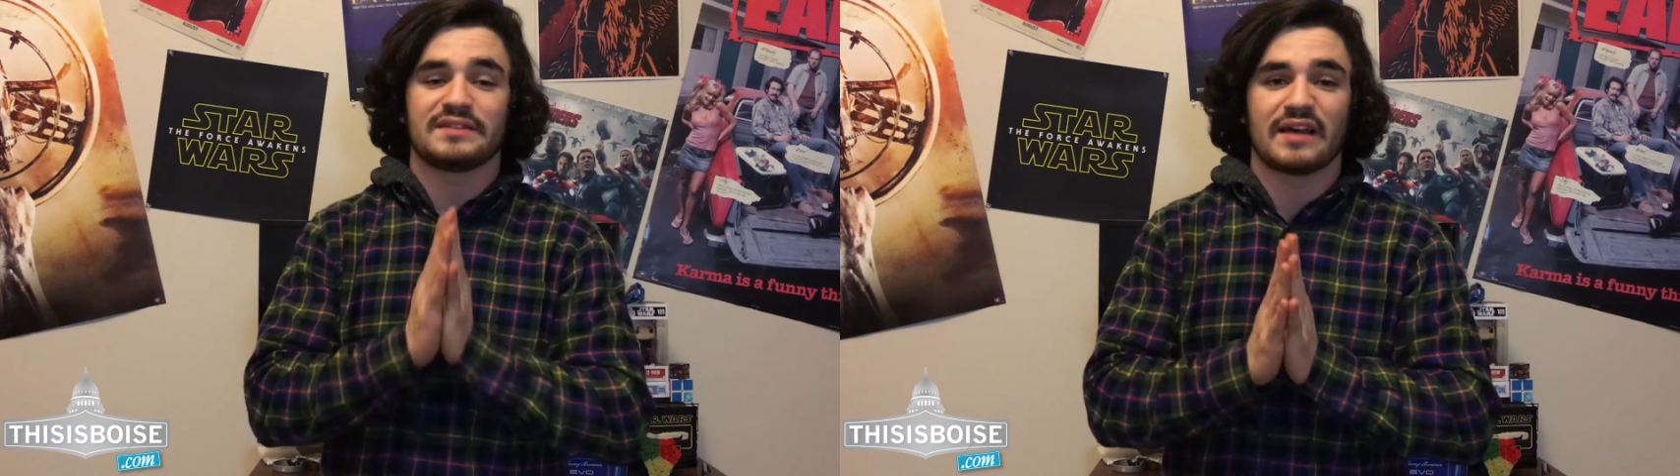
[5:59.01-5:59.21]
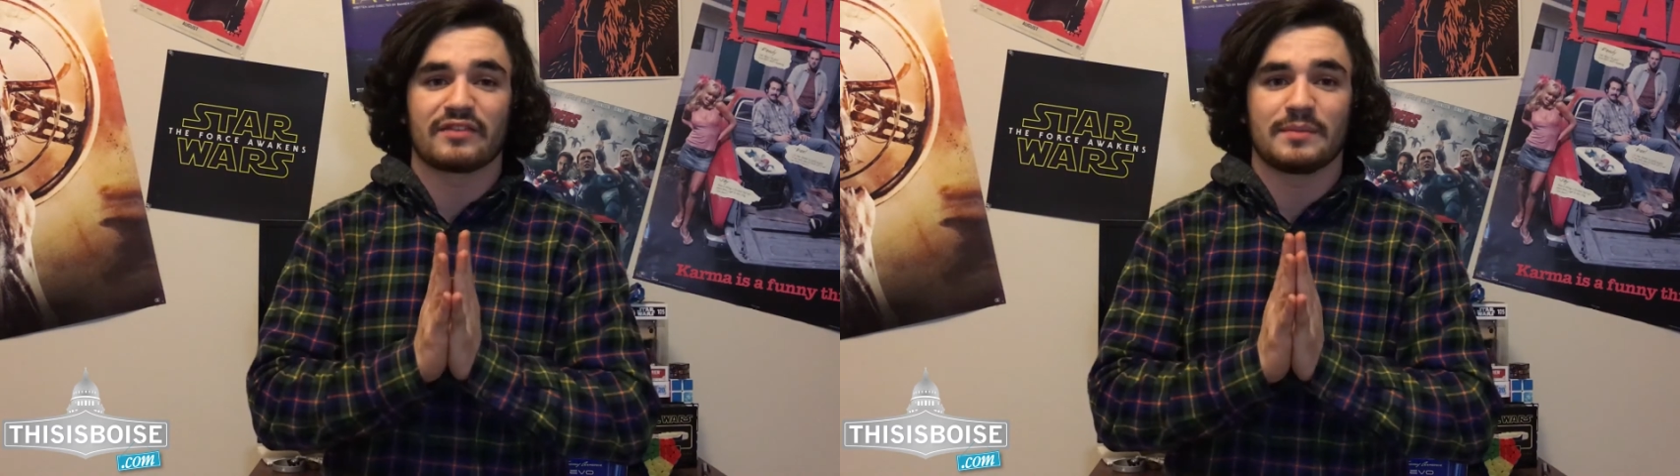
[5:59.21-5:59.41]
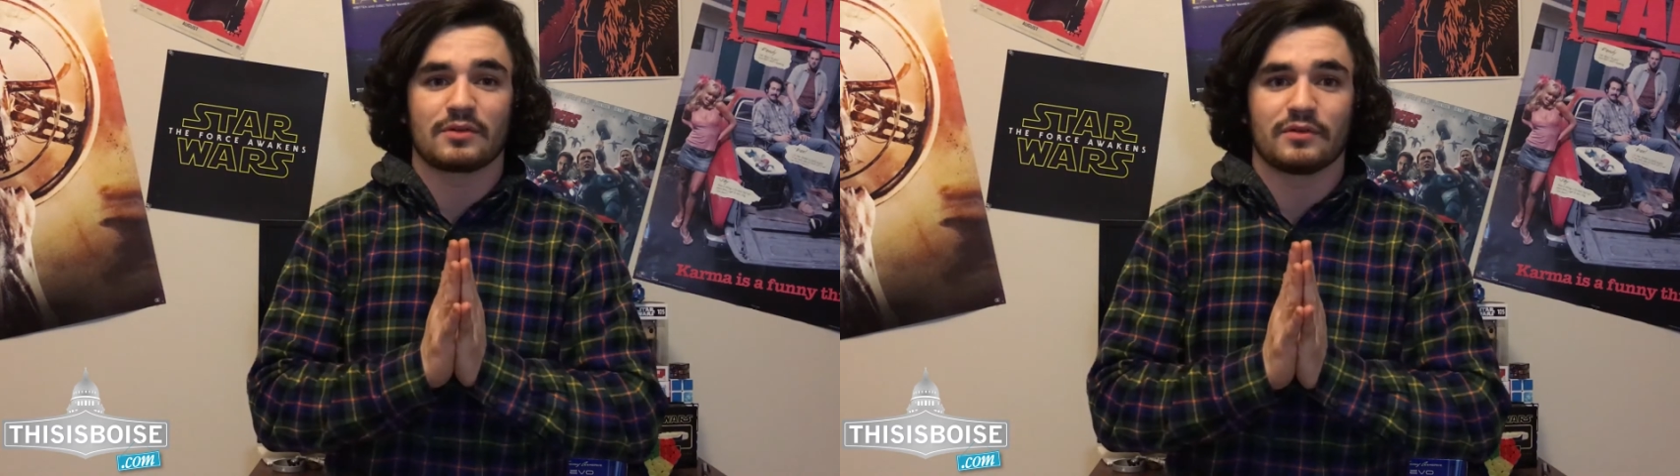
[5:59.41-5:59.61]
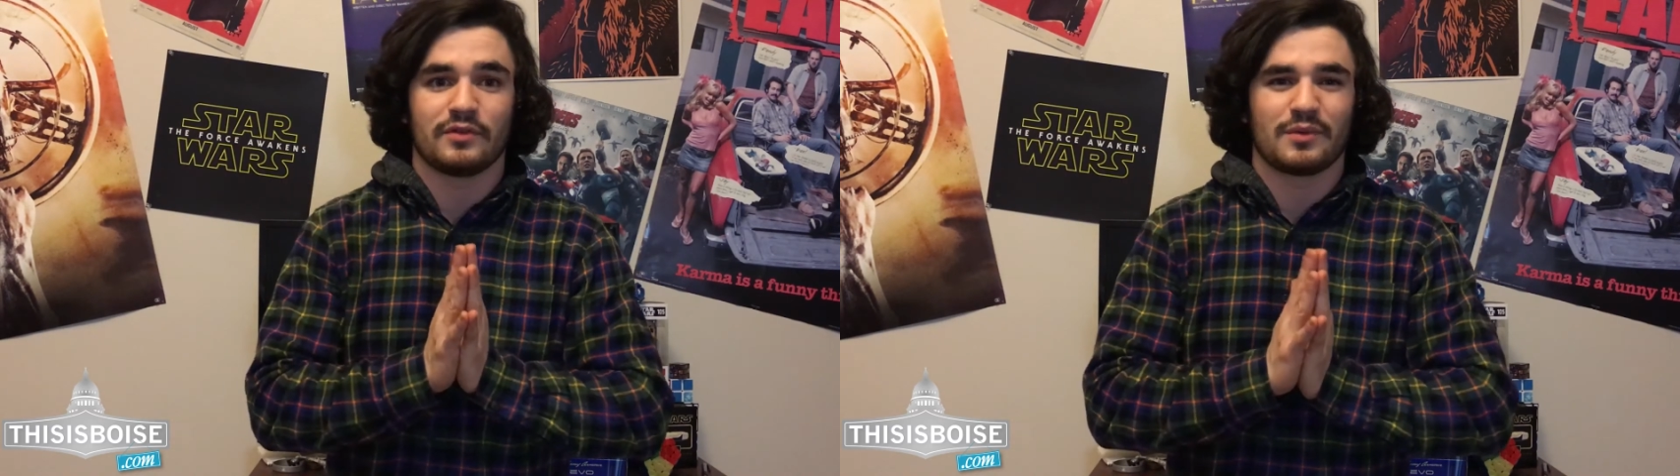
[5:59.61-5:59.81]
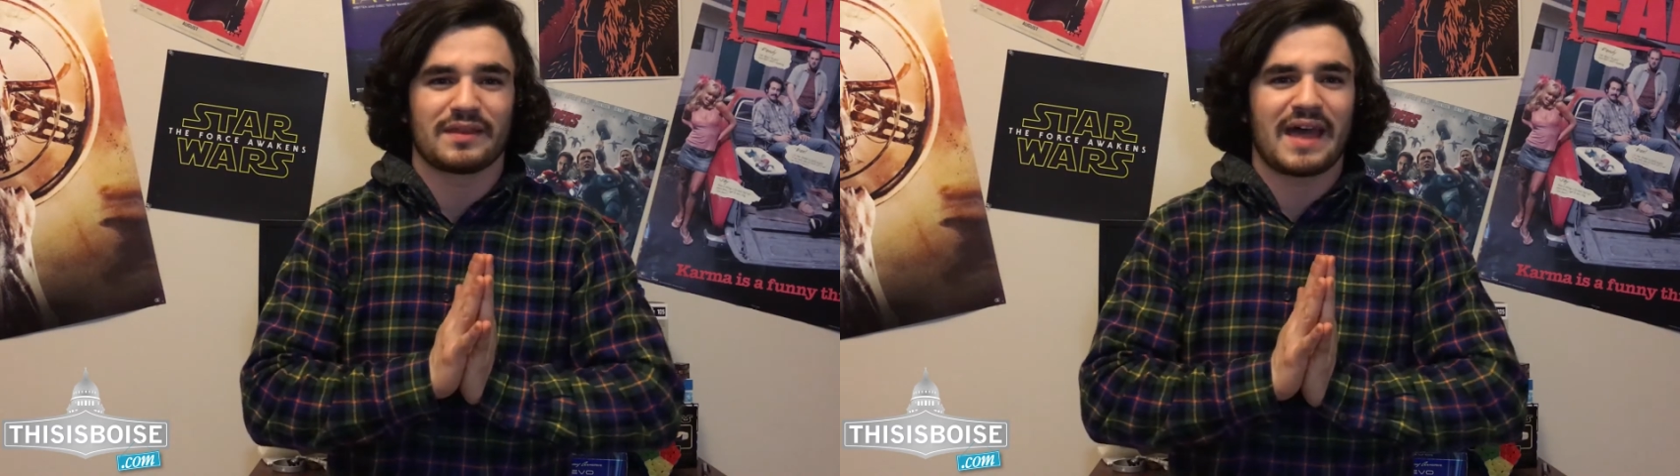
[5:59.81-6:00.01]
and so I'll
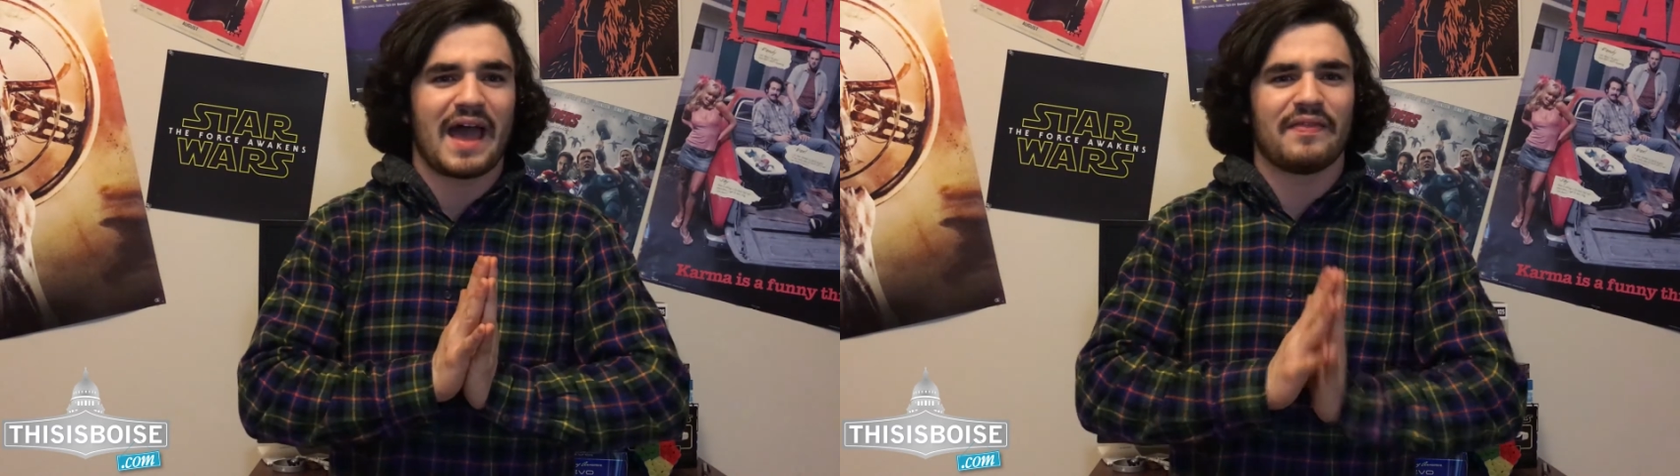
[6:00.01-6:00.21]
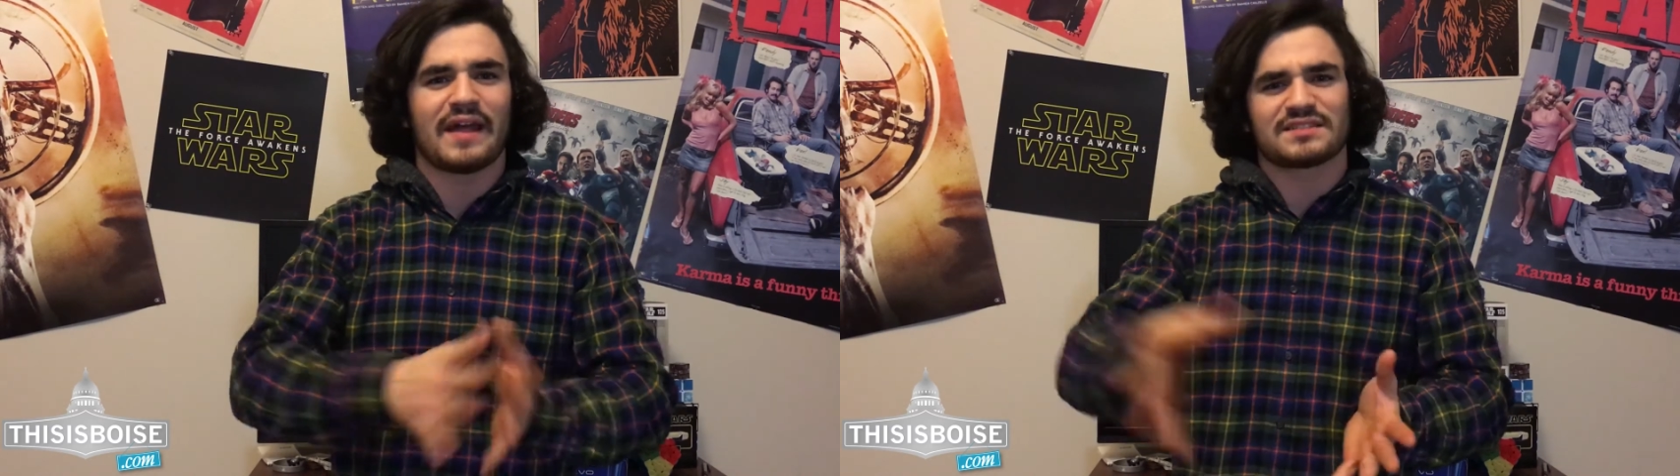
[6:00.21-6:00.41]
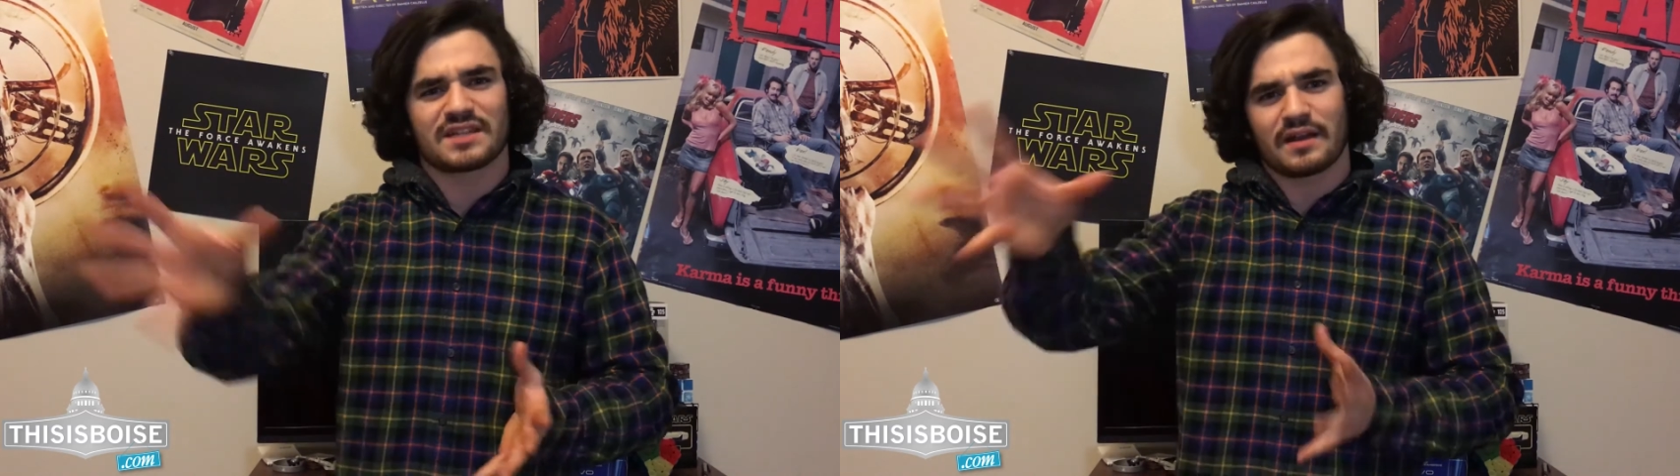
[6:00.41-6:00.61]
definitely be reviewing that.